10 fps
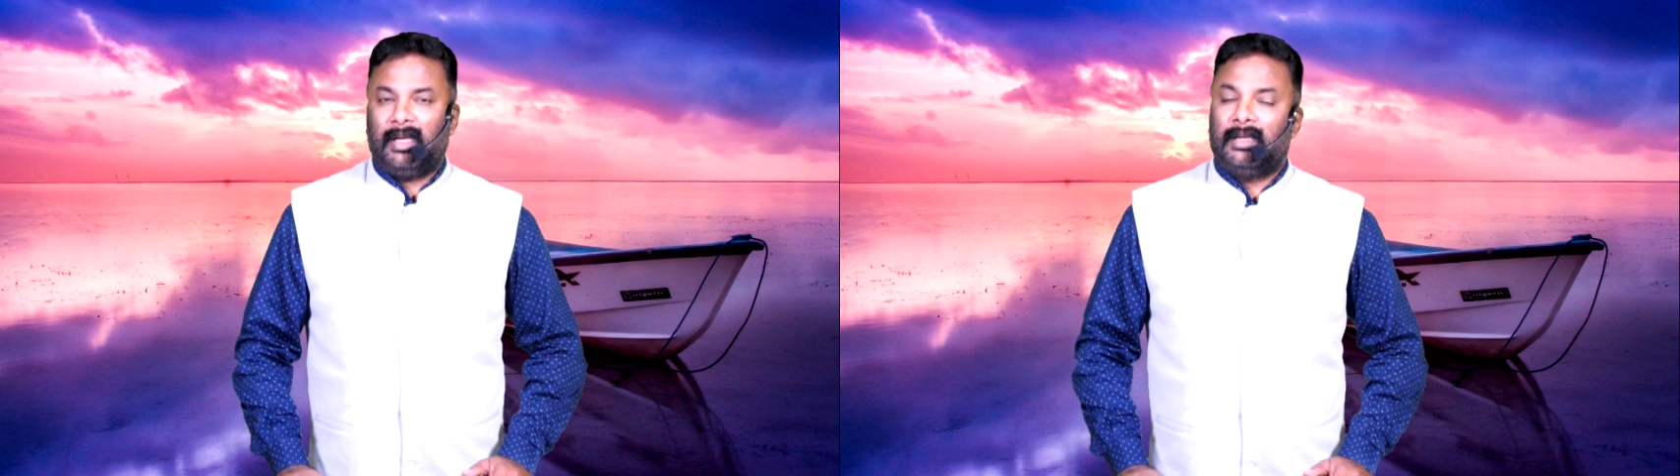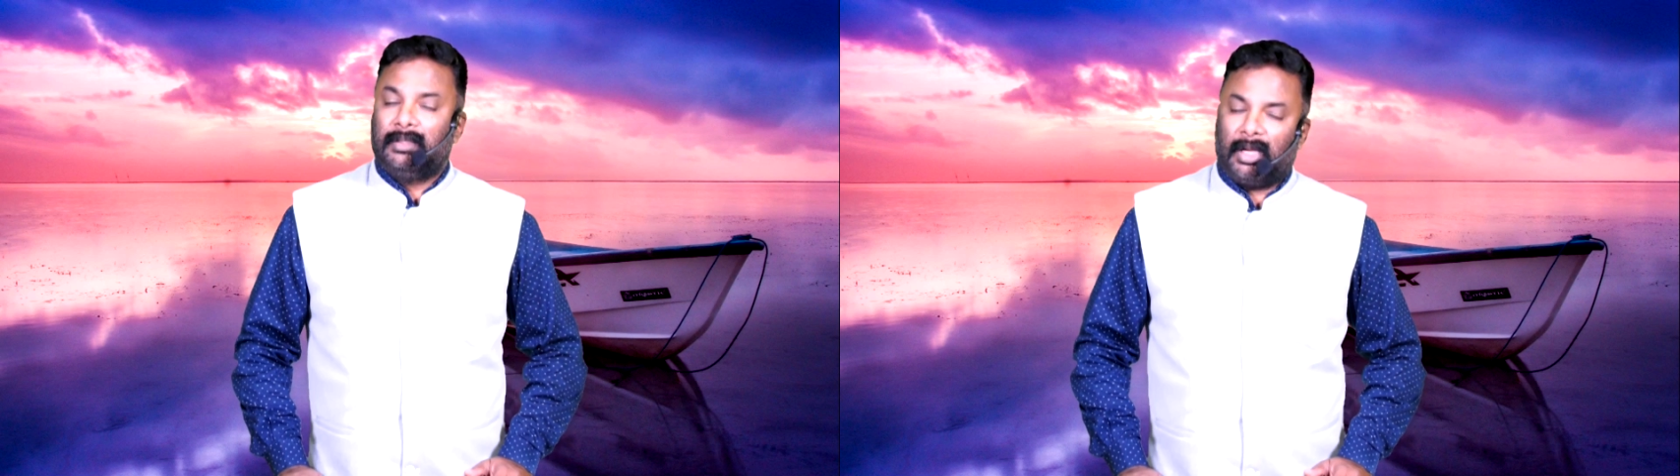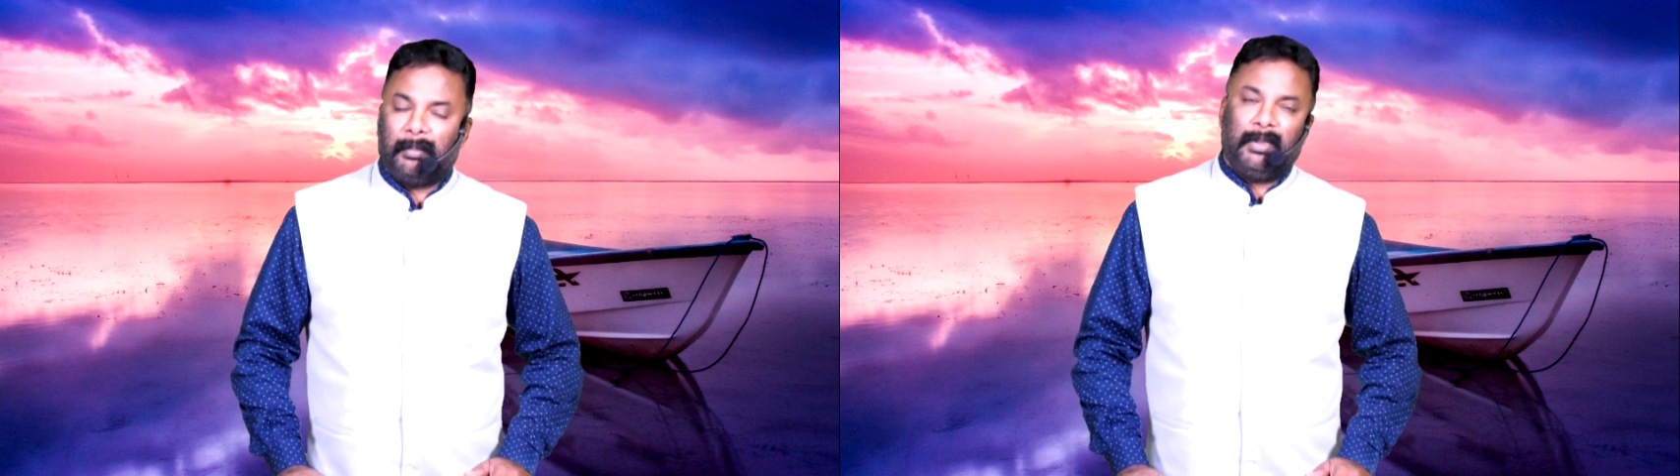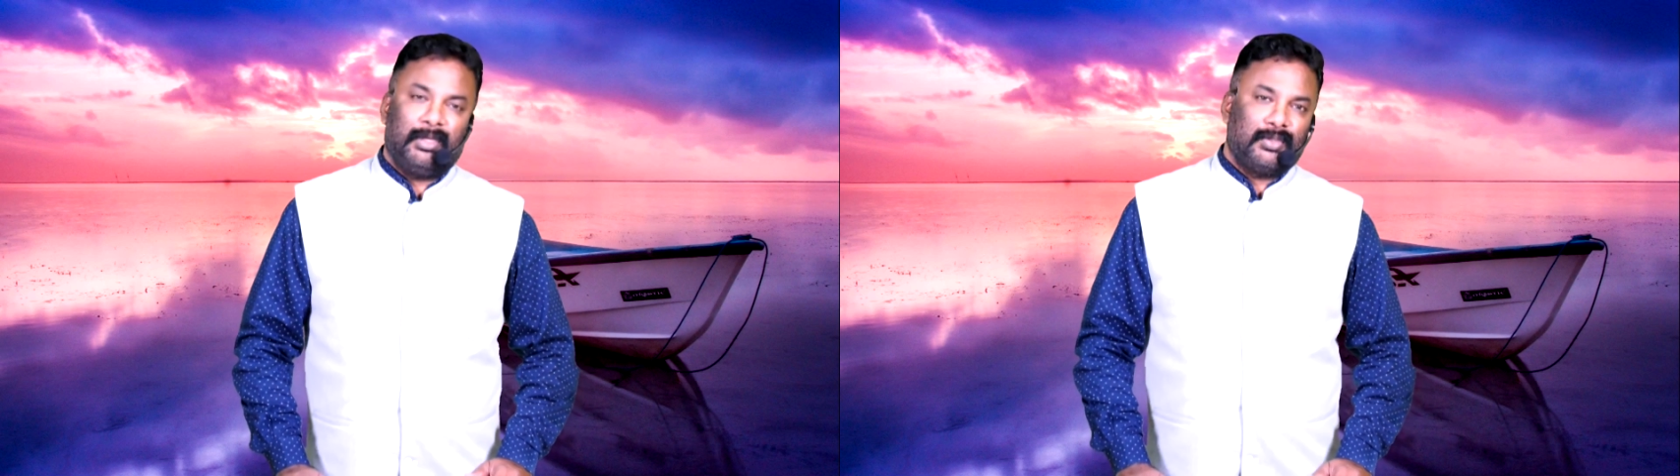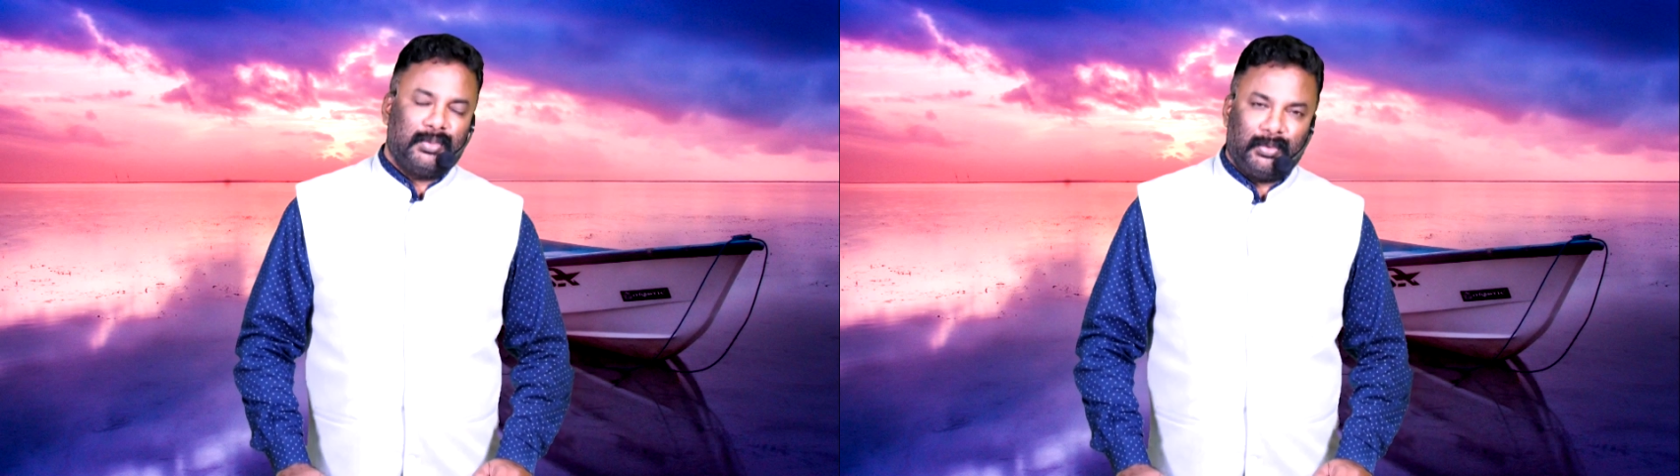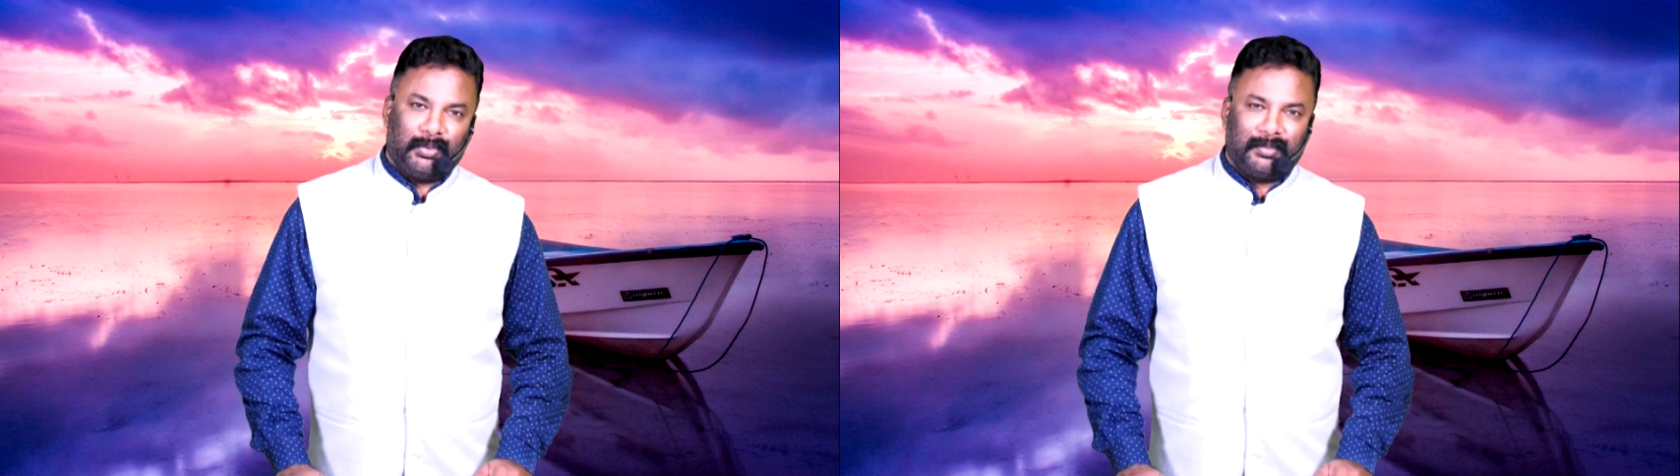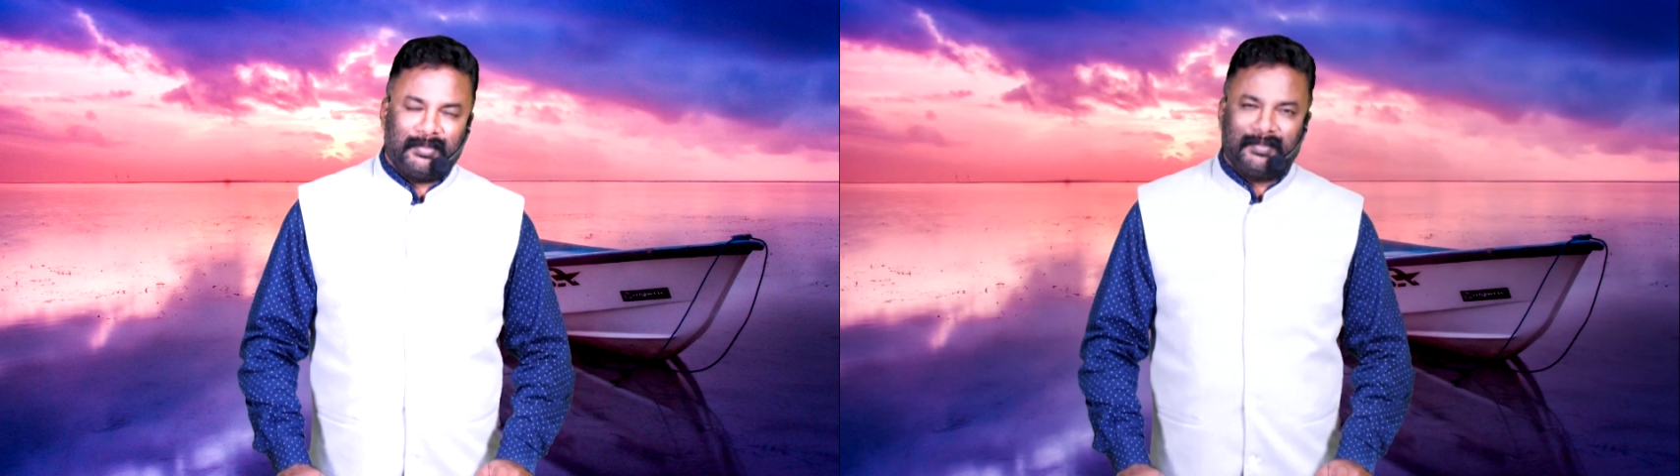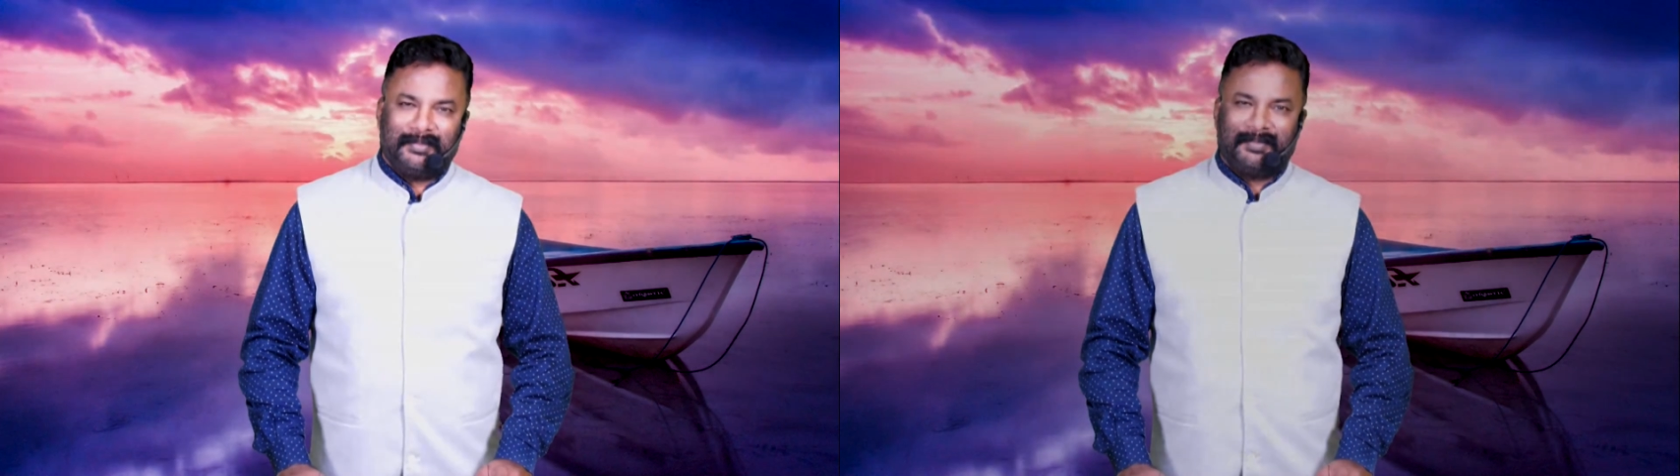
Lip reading: and God bless you.